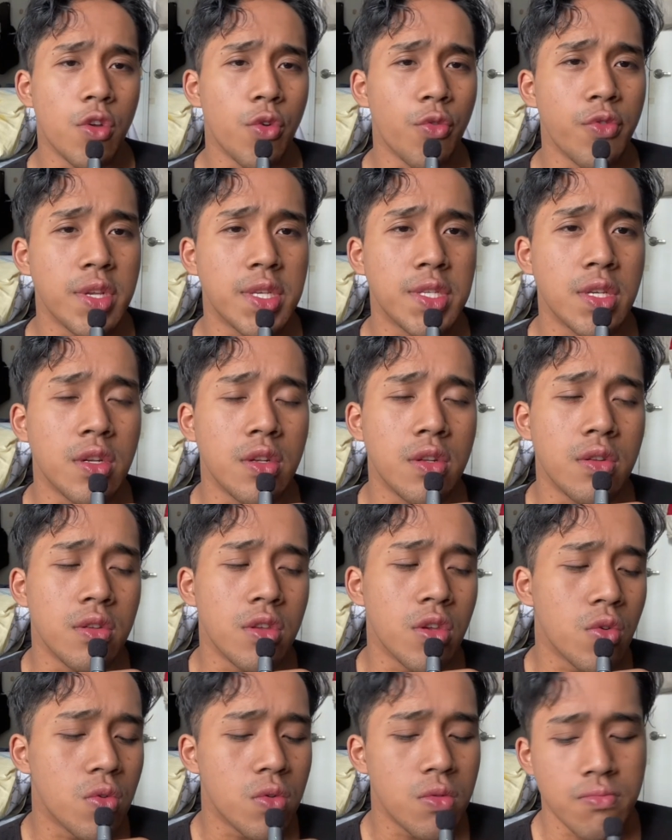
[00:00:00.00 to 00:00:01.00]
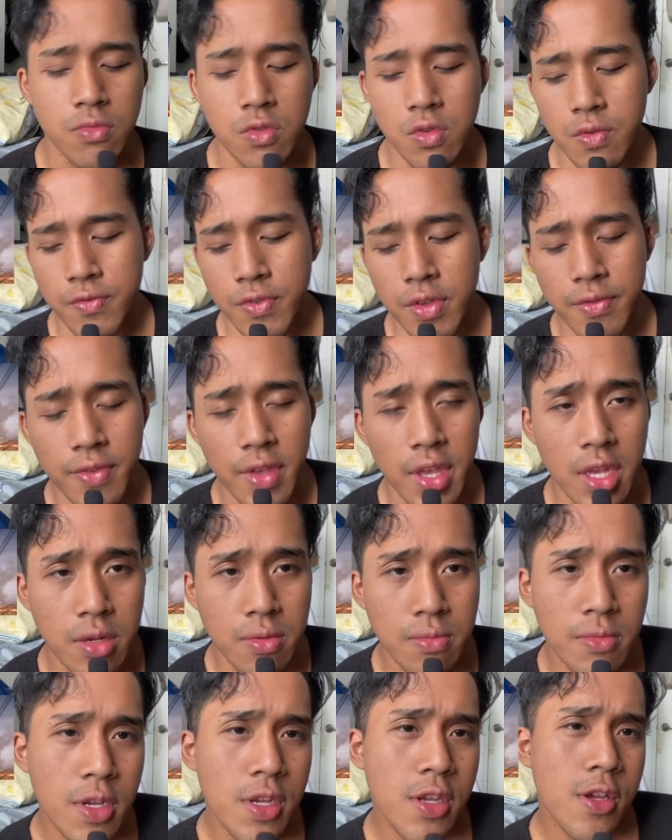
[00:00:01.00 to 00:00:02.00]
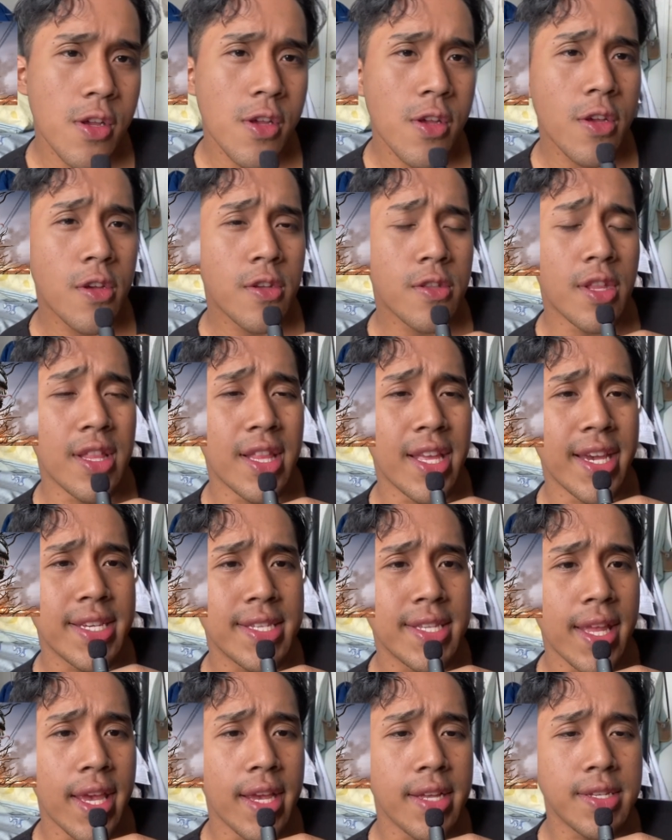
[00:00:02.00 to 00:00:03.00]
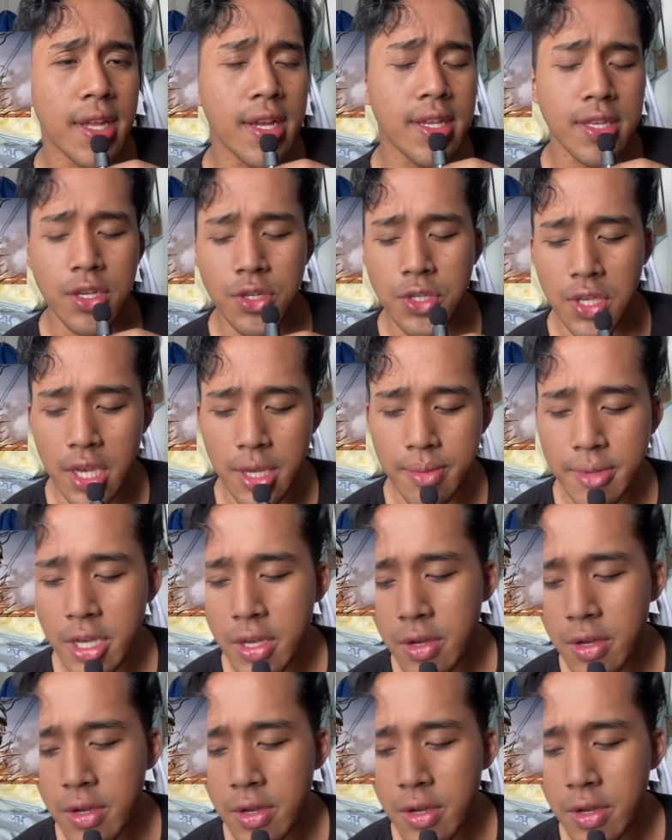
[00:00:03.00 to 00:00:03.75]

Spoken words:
recent new movie Venom, The Last Dance that just came